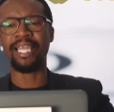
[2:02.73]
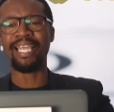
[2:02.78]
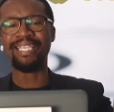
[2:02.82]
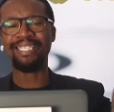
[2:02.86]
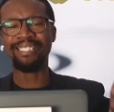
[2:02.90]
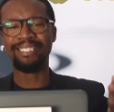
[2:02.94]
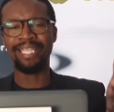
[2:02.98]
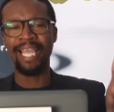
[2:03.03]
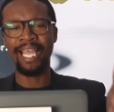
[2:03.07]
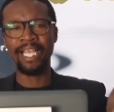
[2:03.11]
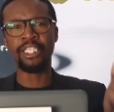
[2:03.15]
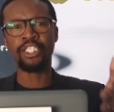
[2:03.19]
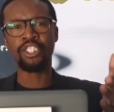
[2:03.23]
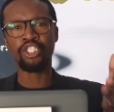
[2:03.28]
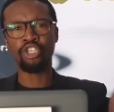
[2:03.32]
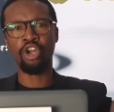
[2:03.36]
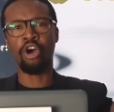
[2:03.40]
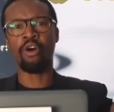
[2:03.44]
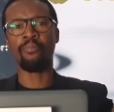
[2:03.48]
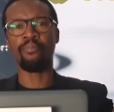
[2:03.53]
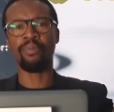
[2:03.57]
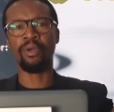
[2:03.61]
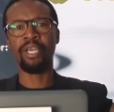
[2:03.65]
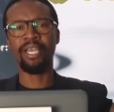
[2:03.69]
their
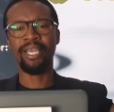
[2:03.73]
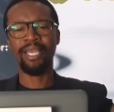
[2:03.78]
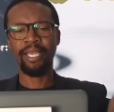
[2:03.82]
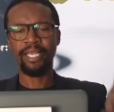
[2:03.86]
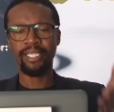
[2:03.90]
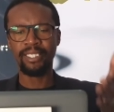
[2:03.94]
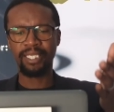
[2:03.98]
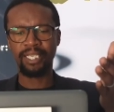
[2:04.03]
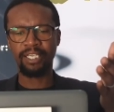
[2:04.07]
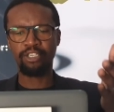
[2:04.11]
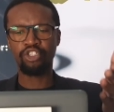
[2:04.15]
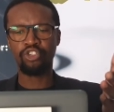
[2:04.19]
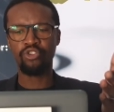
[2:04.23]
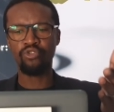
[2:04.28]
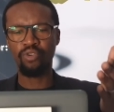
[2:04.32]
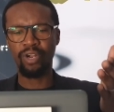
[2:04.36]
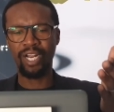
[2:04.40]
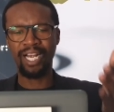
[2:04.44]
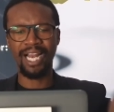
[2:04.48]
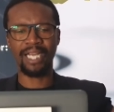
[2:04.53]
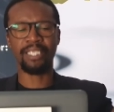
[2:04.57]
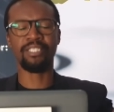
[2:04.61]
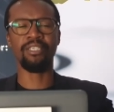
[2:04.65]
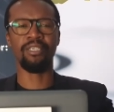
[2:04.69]
desktop is too
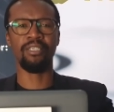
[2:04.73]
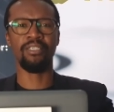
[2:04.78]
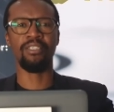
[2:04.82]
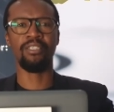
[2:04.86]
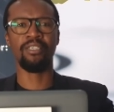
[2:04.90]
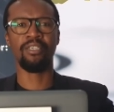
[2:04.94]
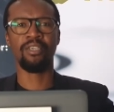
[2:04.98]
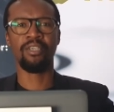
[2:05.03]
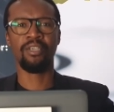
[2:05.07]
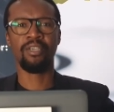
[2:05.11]
cluttered.